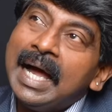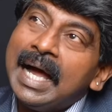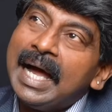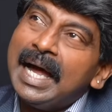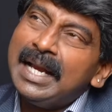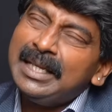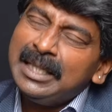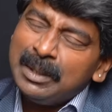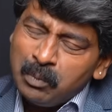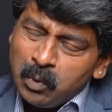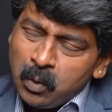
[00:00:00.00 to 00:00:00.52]

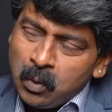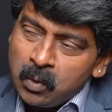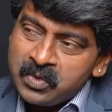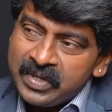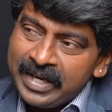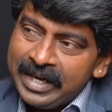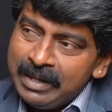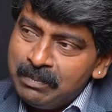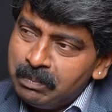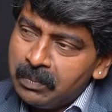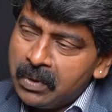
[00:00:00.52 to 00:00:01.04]
And the
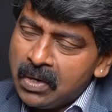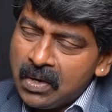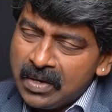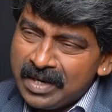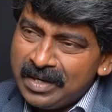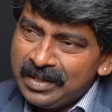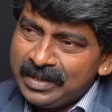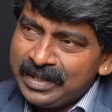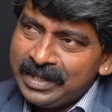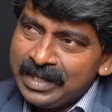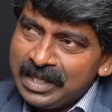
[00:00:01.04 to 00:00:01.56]
most
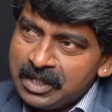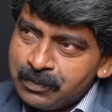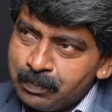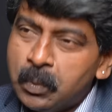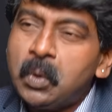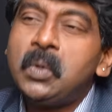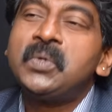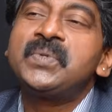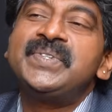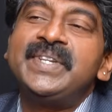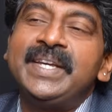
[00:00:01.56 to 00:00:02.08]
important thing is
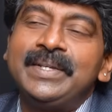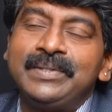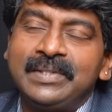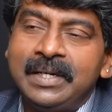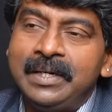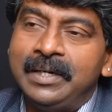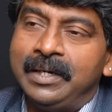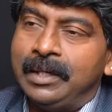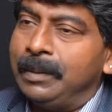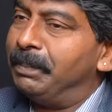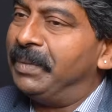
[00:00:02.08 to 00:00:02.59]

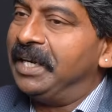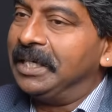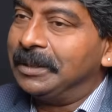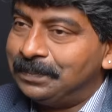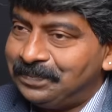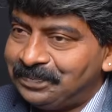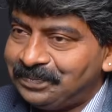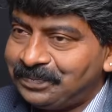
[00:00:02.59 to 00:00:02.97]
postnasal dripping.